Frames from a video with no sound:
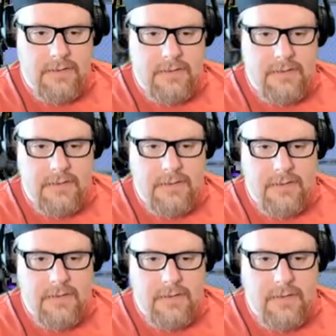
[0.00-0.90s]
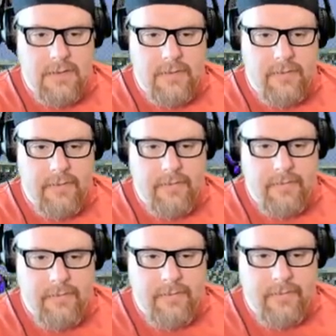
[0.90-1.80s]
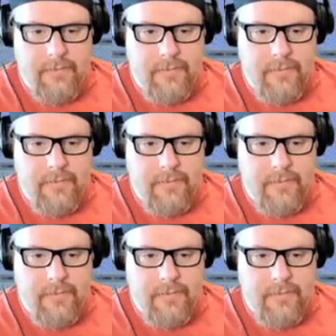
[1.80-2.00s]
No one is speaking in this clip.